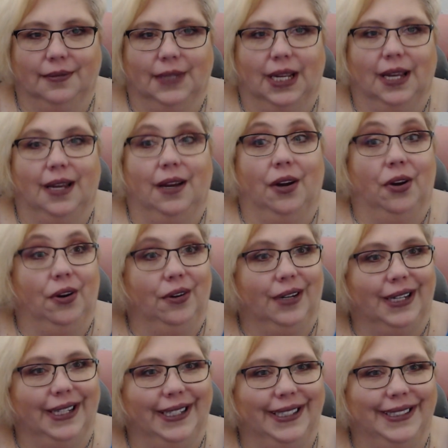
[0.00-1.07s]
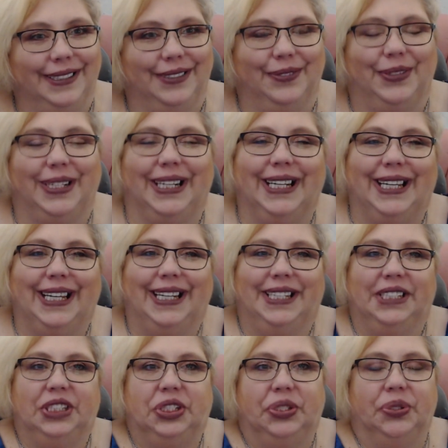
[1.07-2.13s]
All right, we're gonna get
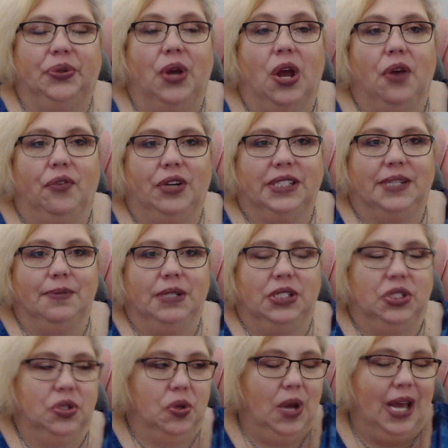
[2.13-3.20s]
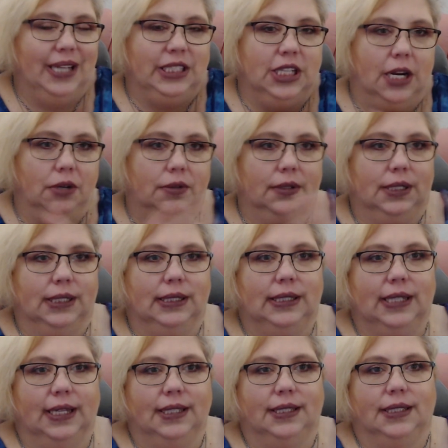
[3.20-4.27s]
into first. I'm gonna do a general
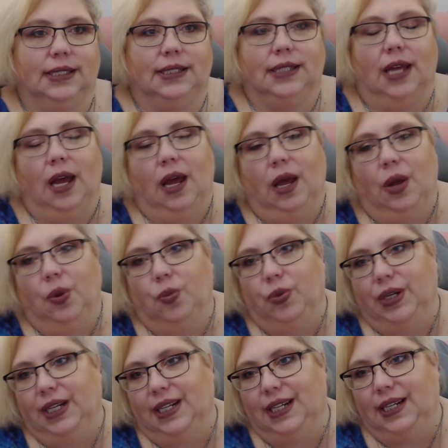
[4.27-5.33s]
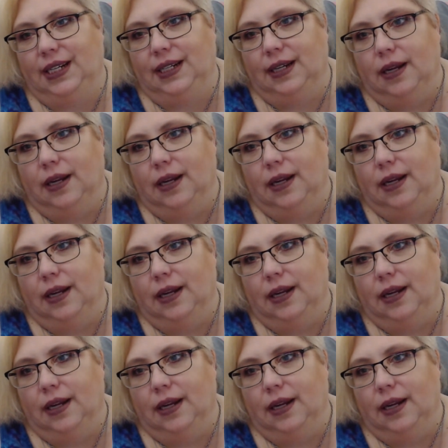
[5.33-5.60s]
consensus reading